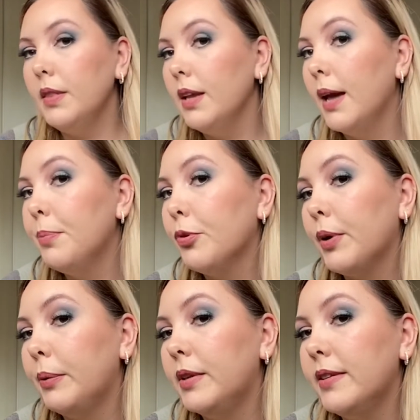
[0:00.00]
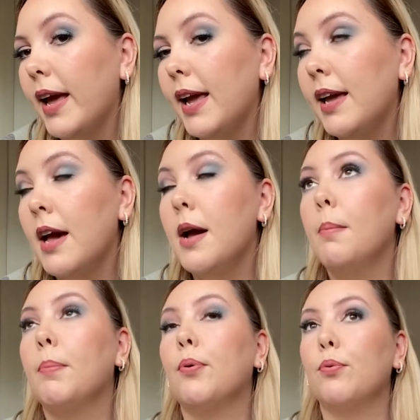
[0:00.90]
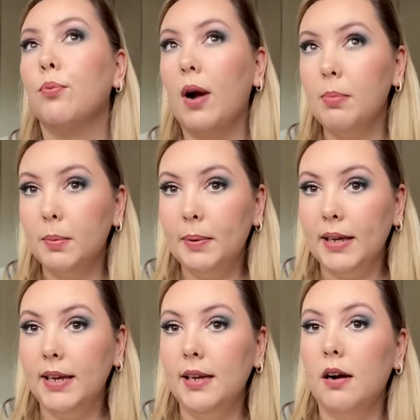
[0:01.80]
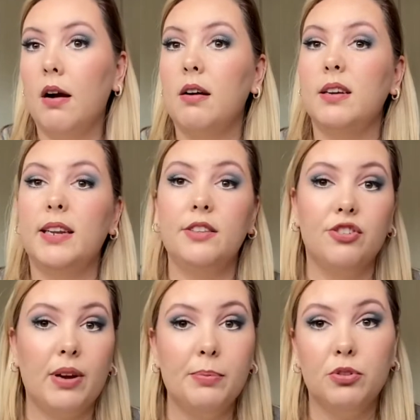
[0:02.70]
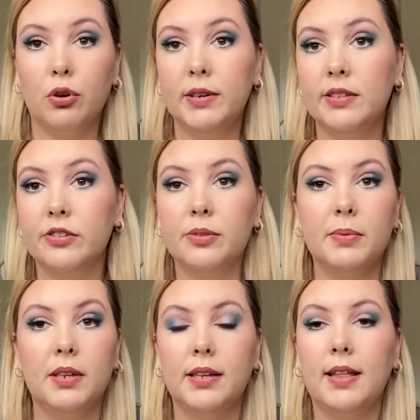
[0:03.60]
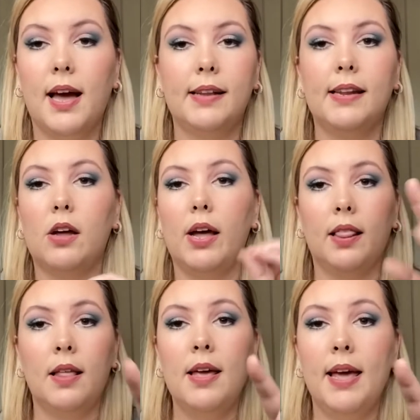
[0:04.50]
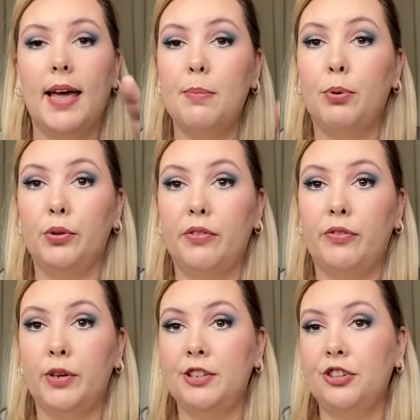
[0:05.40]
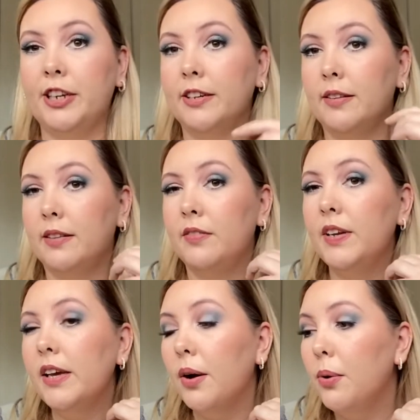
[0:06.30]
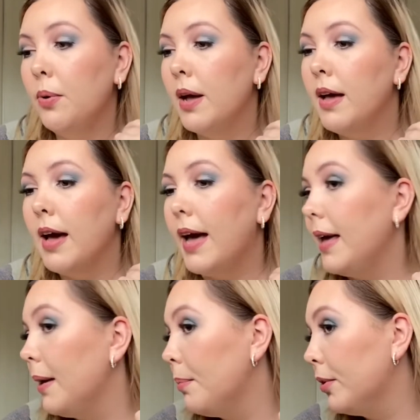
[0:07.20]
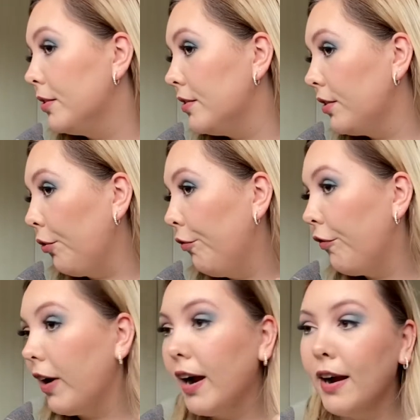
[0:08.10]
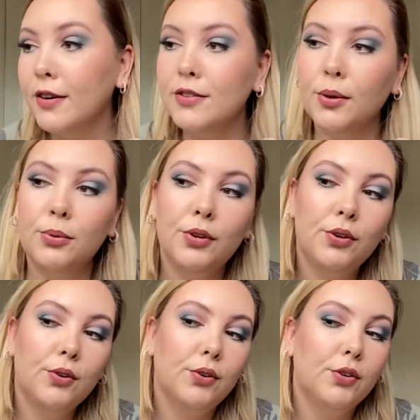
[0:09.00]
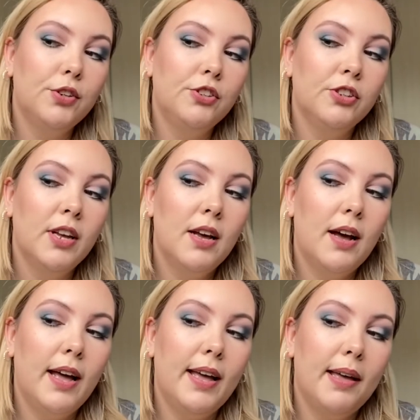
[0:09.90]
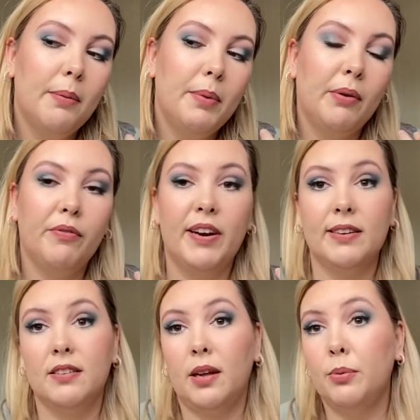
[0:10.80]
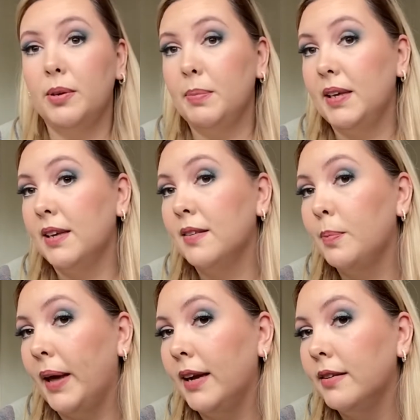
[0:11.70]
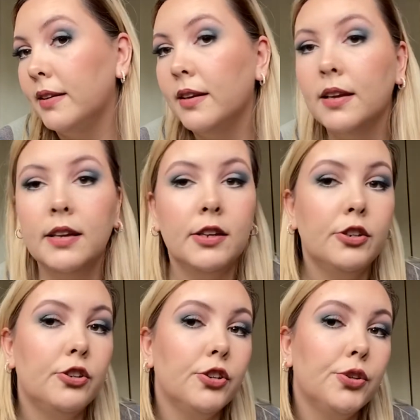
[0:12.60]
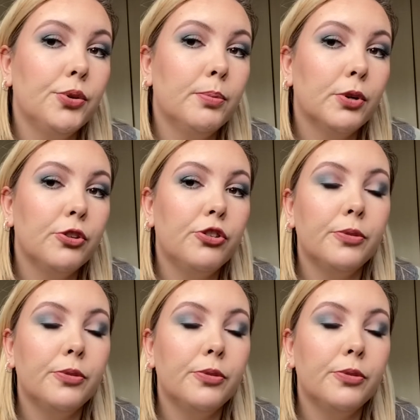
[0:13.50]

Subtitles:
throughout the day, probably on Instagram stories or something like that, and then I'll input the footage here to this video. But so far so good. Now in fairness, I wouldn't be expecting too much